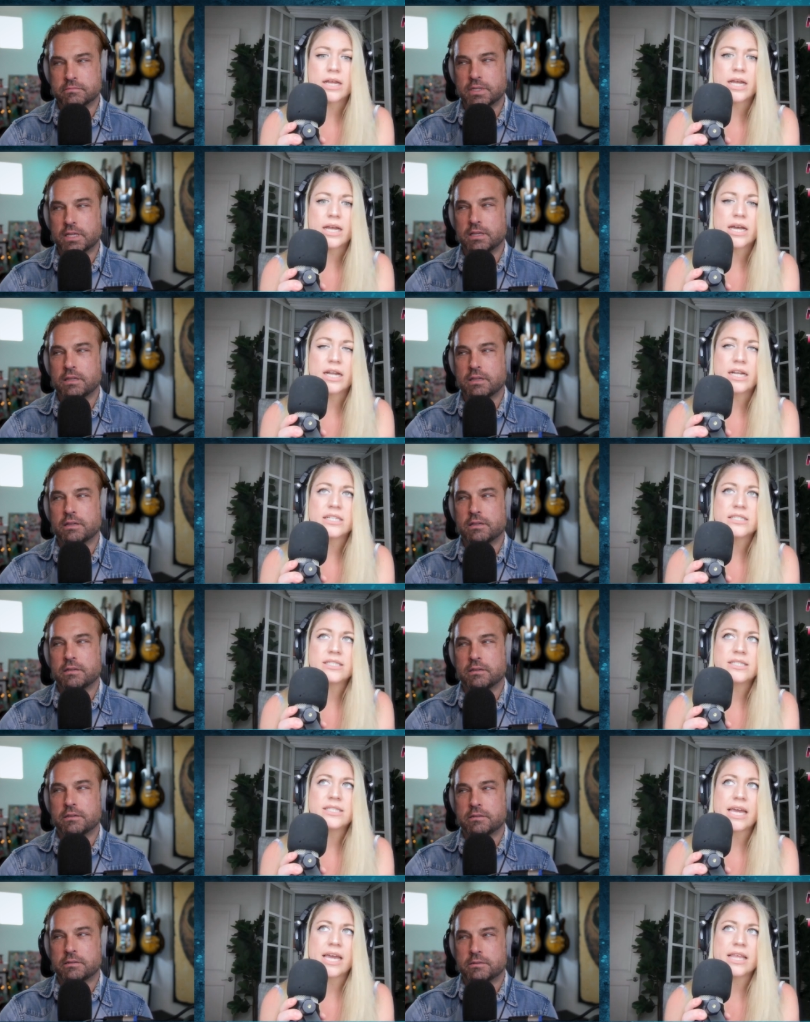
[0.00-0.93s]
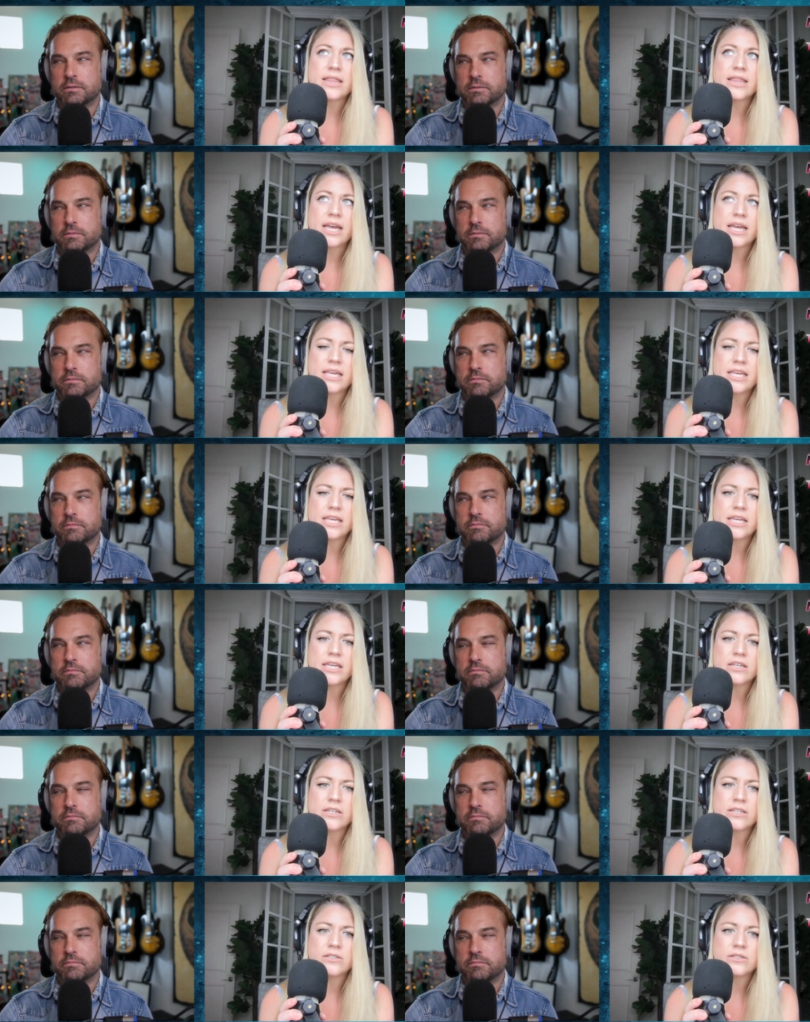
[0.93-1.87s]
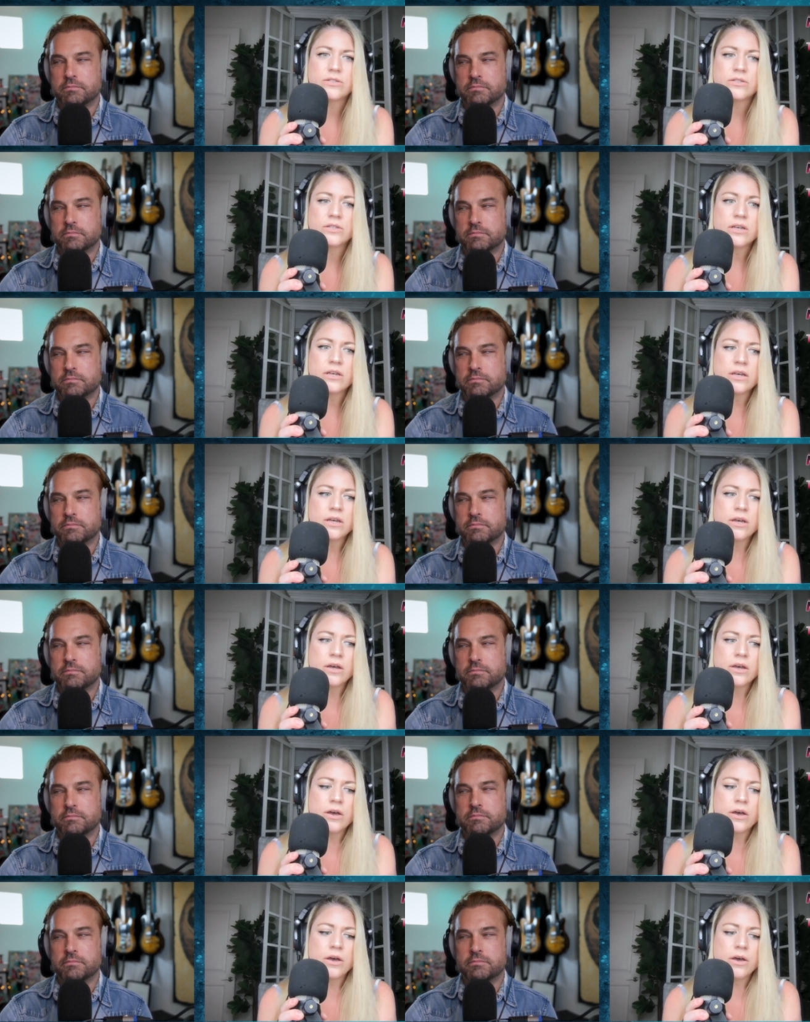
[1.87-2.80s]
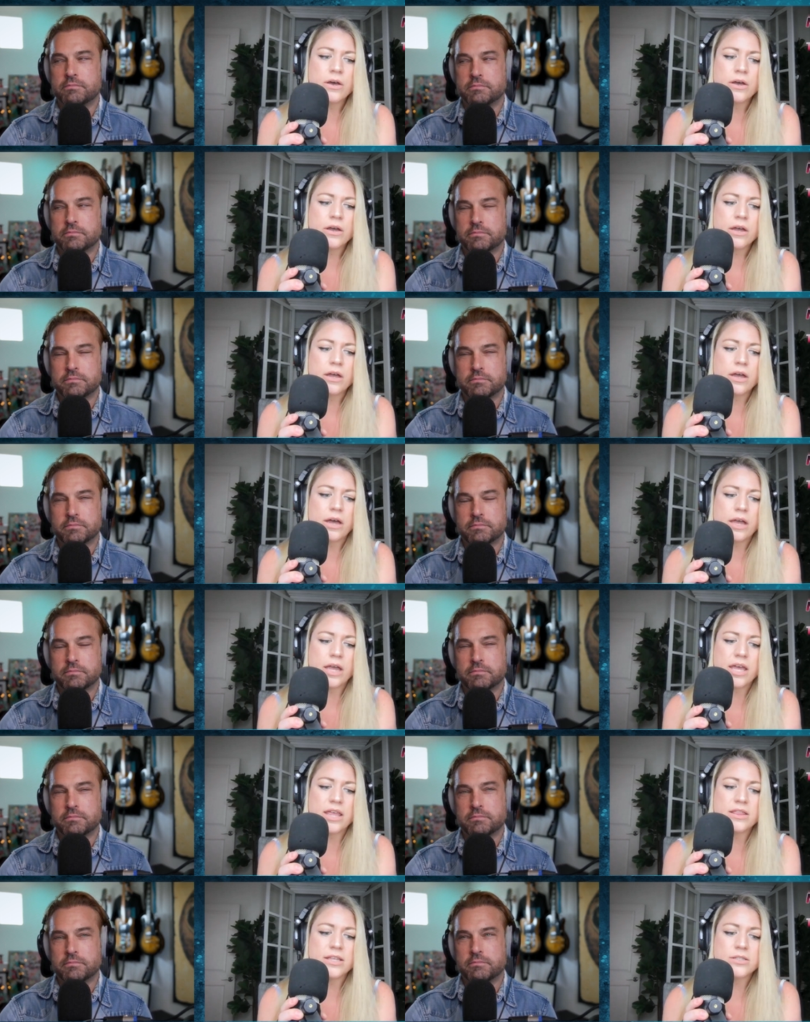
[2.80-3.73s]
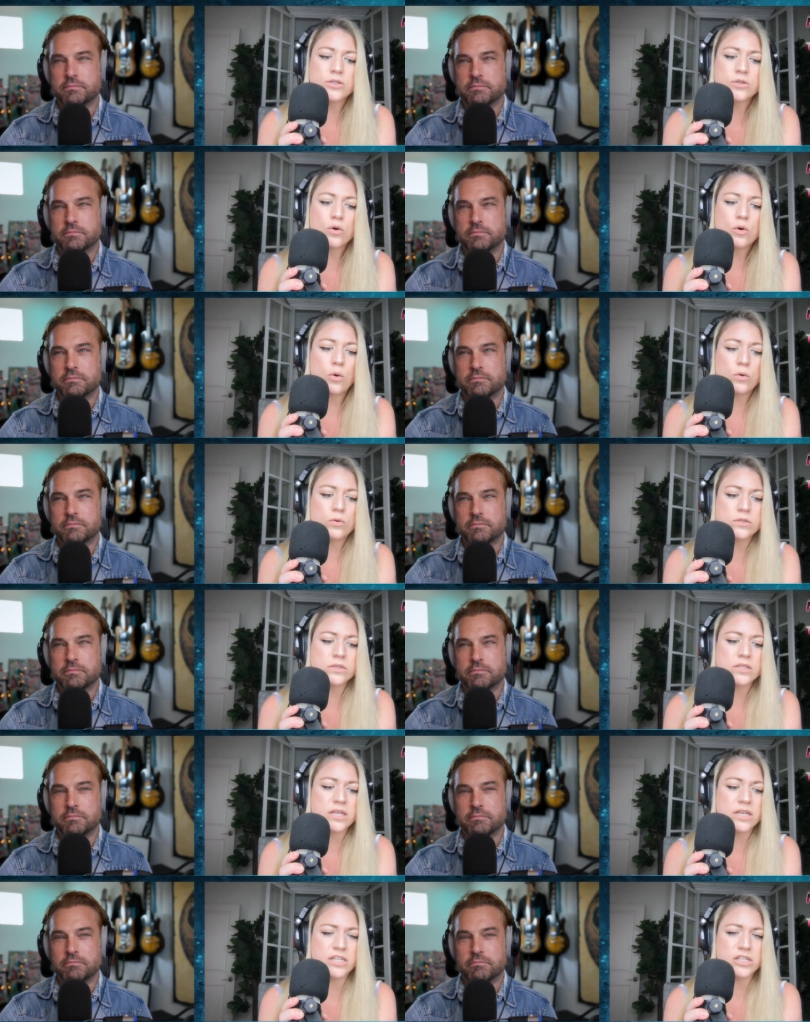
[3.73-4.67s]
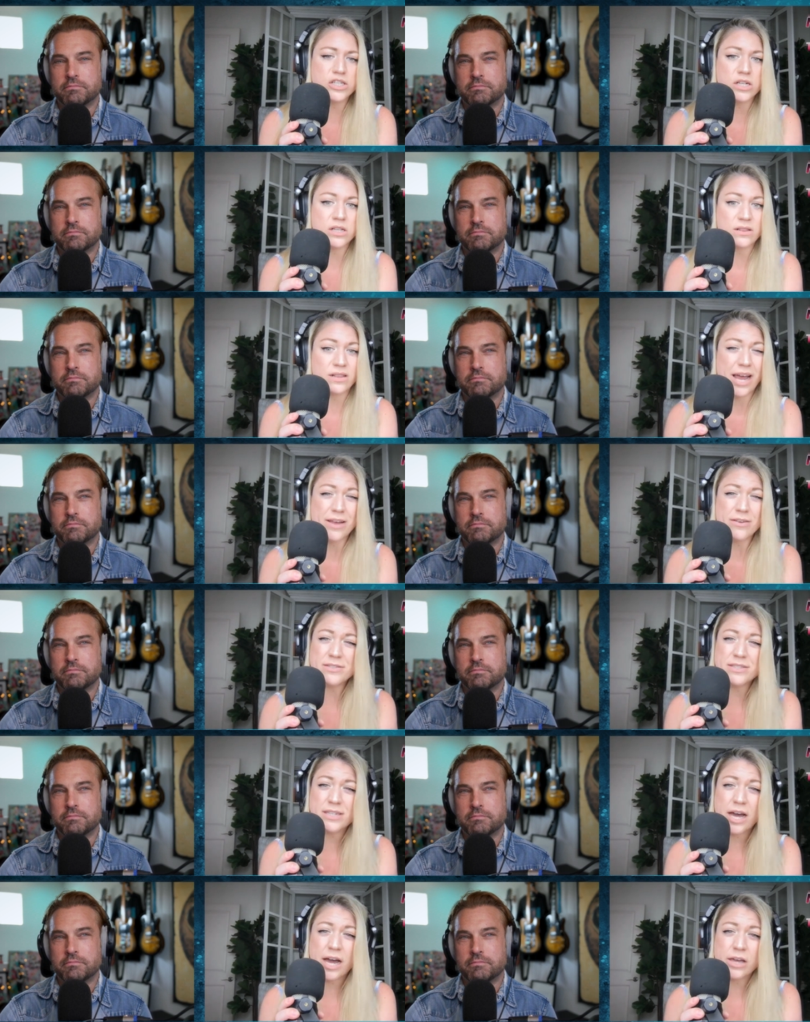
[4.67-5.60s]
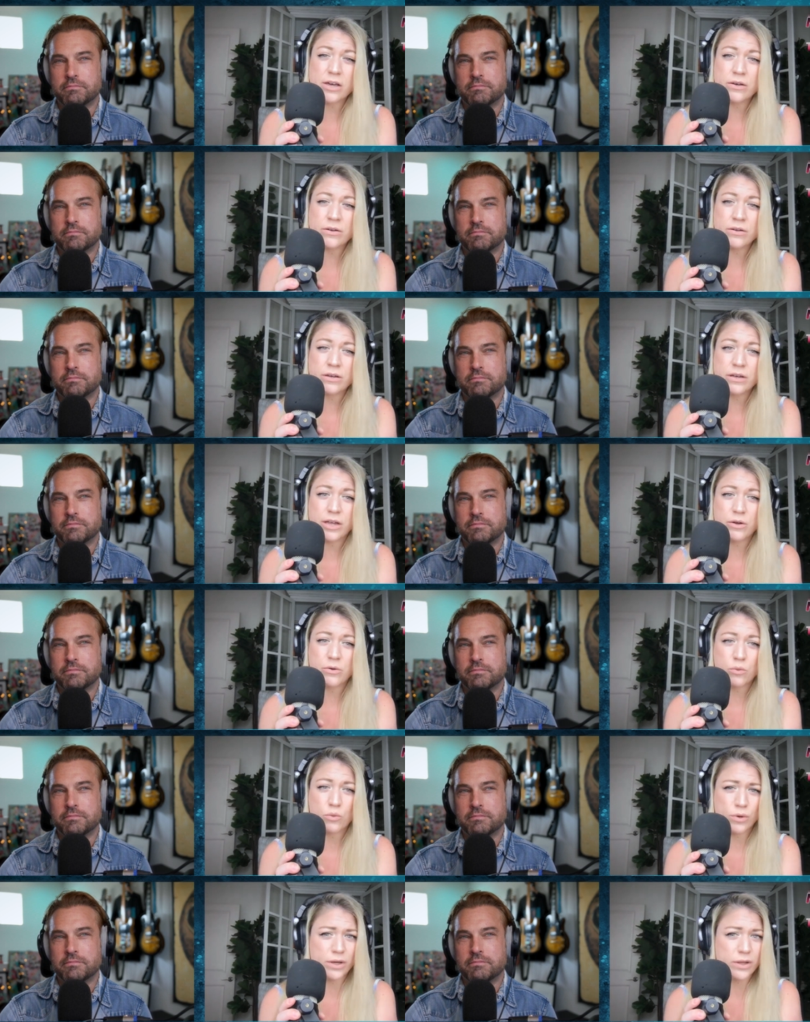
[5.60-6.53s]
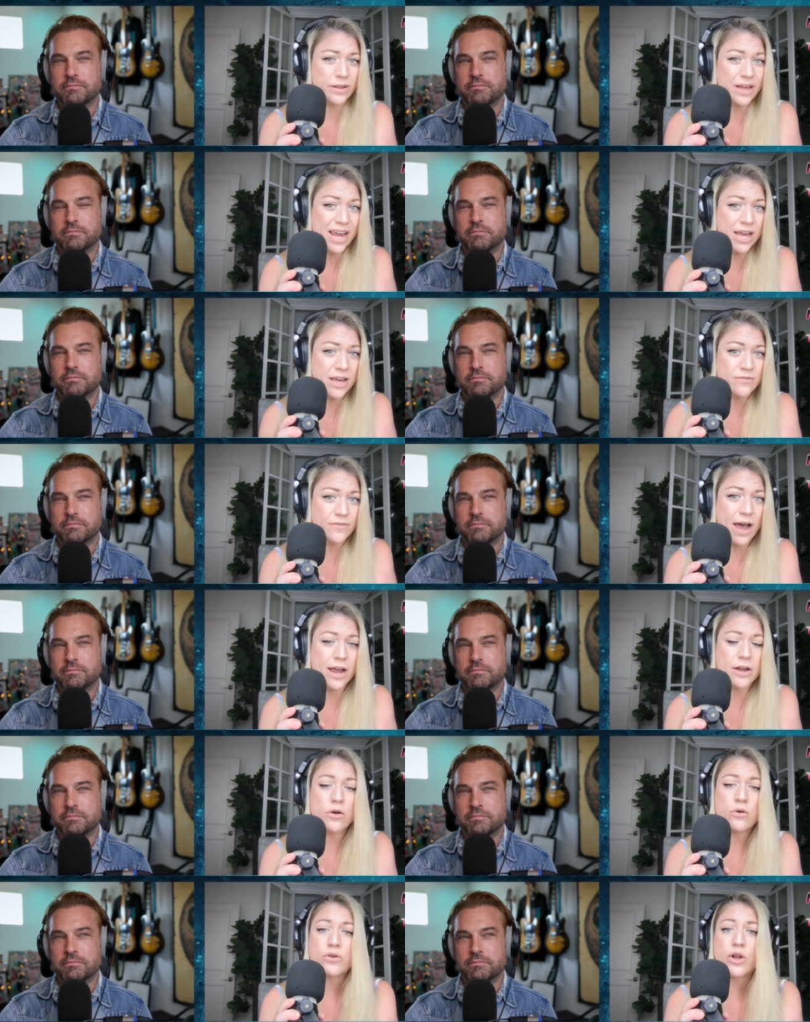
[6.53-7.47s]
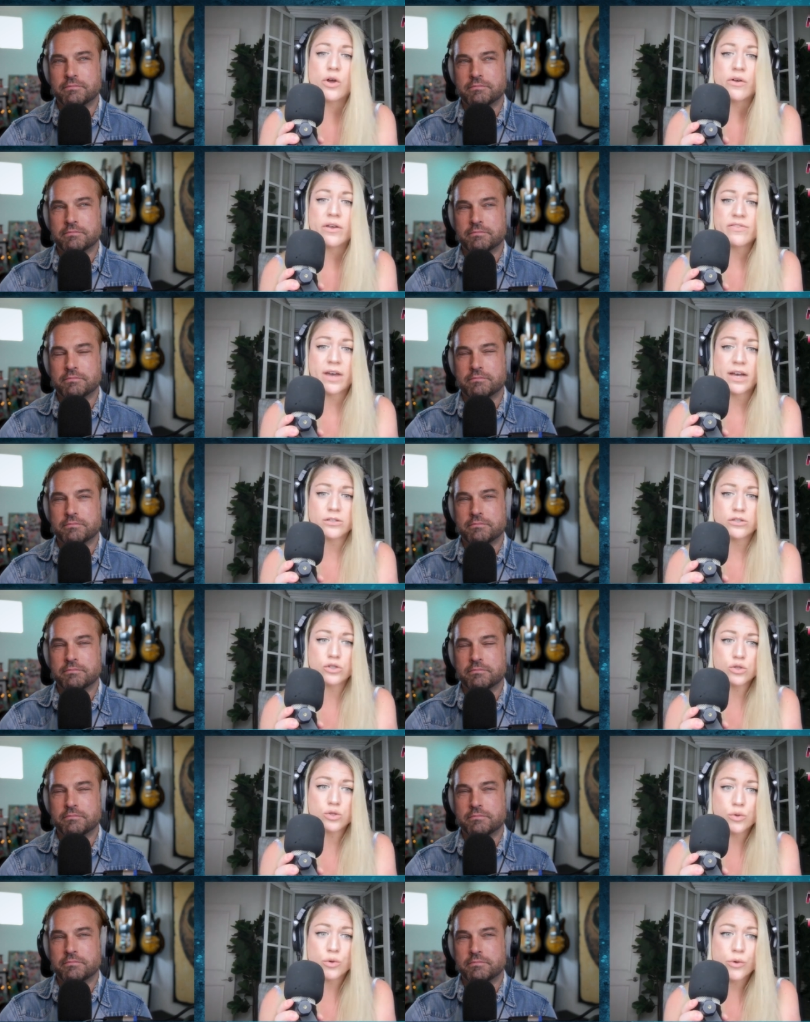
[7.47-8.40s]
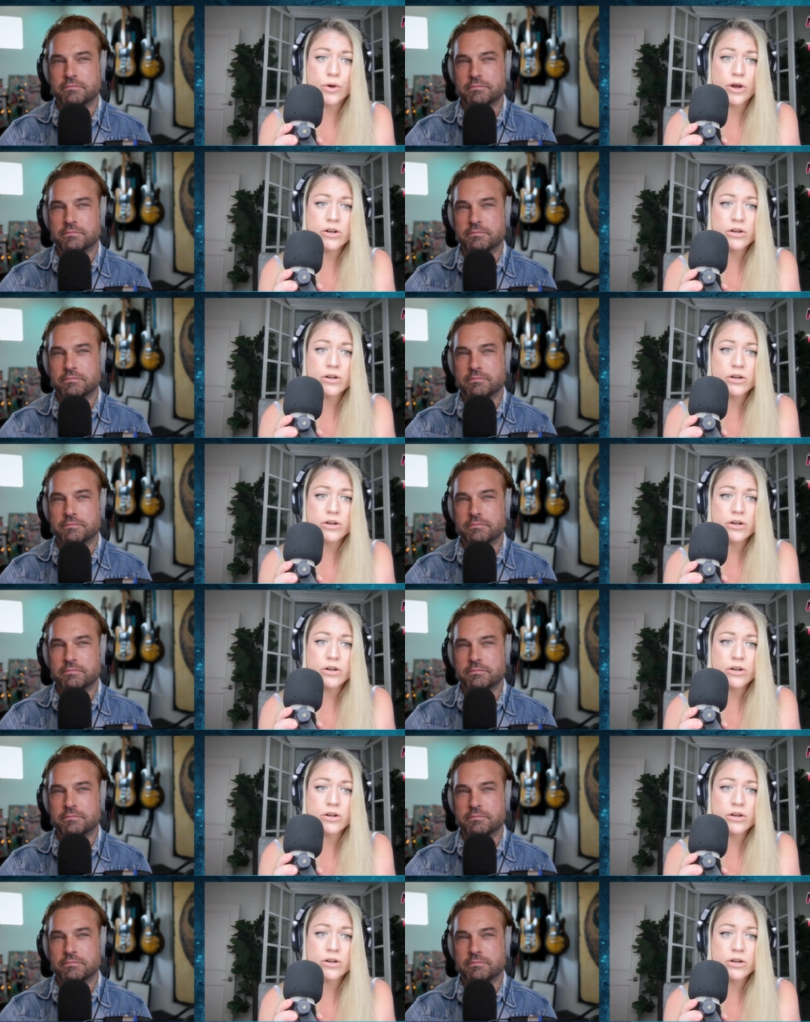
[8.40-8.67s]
Speaker 1: and saying that he is in this cultish lifestyle in real life. I don't know if that's true or